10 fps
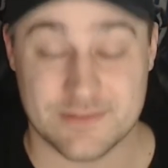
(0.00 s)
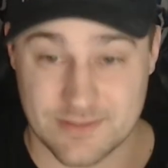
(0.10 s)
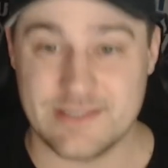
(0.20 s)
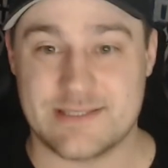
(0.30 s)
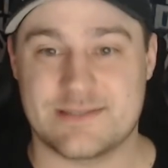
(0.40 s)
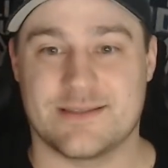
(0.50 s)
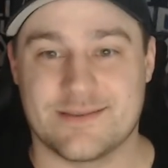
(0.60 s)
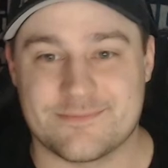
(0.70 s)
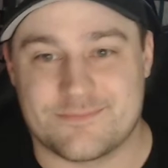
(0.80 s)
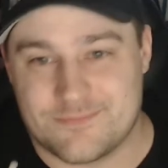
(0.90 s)
at least
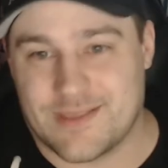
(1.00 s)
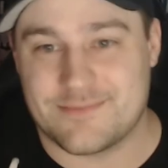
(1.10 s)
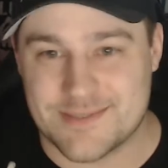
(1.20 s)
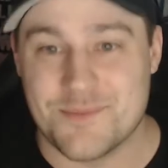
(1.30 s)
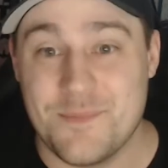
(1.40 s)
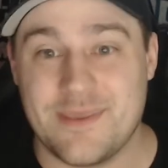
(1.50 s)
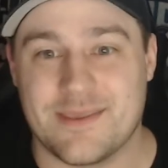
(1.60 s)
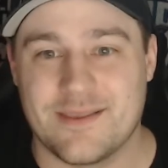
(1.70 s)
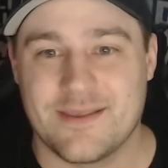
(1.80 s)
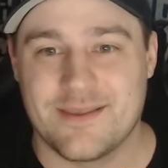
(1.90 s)
to
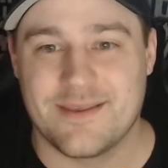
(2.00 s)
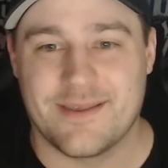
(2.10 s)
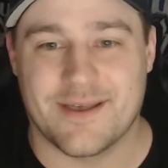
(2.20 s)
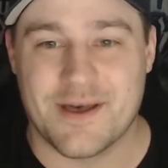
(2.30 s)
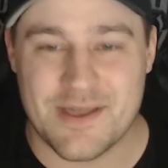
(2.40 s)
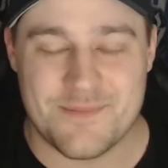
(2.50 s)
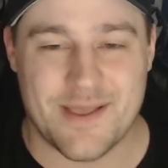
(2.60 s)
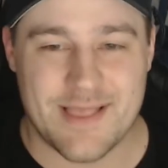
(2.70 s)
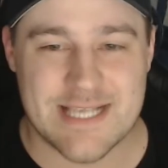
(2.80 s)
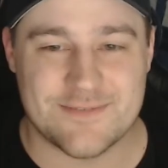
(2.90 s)
me, in my
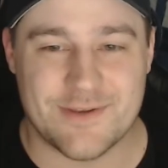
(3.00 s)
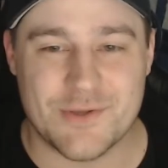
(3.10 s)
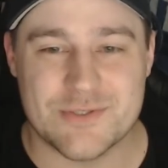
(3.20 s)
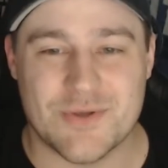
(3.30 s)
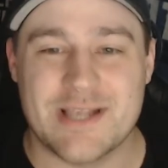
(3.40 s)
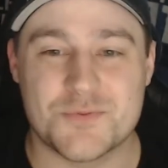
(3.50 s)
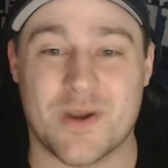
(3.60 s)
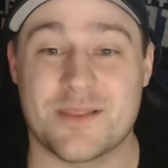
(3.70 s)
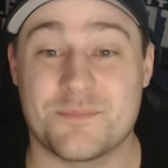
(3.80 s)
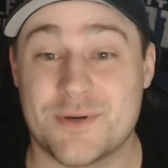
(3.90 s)
last video. So I just
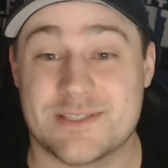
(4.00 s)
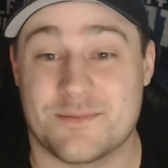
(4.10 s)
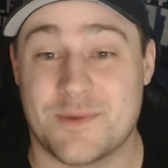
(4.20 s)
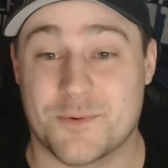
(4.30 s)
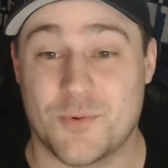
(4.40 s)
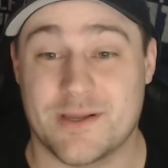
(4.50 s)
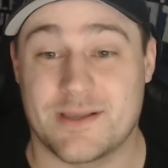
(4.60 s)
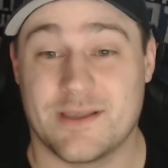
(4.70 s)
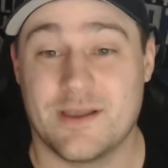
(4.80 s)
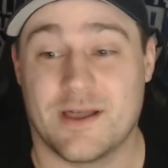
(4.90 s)
wanted to put something up
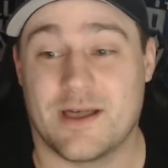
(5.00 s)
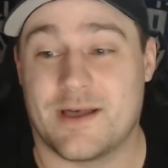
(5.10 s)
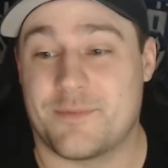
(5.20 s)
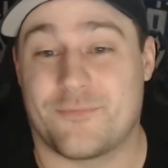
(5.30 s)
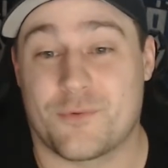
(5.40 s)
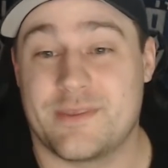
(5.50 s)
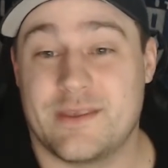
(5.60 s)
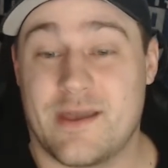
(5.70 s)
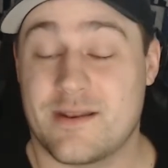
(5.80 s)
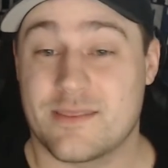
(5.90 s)
quick before the
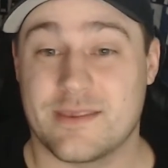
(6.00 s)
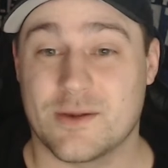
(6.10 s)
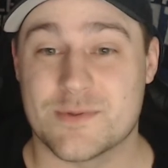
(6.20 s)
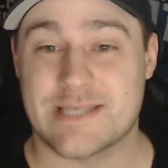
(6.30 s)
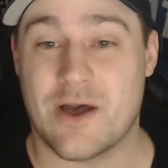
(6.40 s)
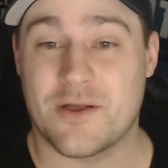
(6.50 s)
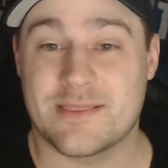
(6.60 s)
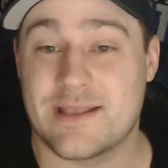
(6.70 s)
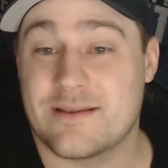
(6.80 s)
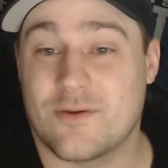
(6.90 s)
end of the year was out, and
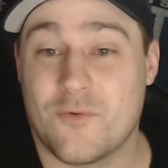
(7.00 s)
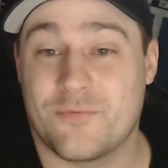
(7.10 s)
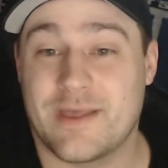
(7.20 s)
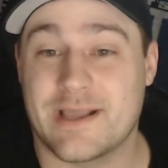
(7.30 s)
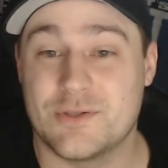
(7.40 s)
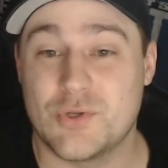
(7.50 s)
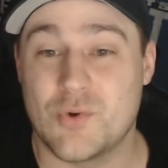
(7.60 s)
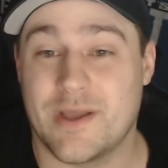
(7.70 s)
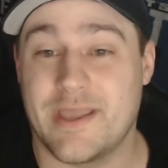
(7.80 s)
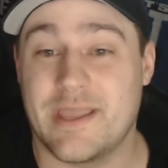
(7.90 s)
then hopefully I can
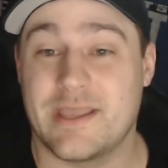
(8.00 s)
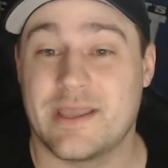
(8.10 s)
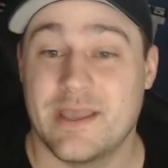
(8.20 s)
do a